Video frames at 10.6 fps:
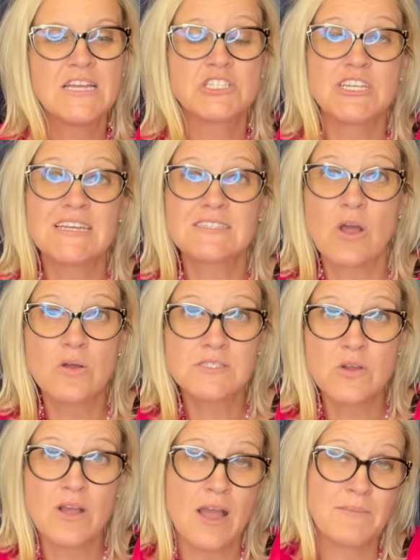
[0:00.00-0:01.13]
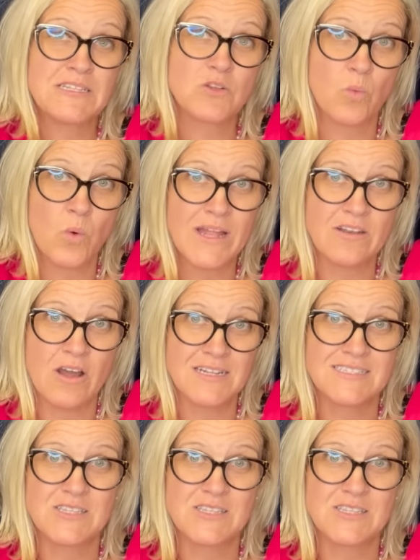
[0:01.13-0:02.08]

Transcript: She is also coming to Whatnot,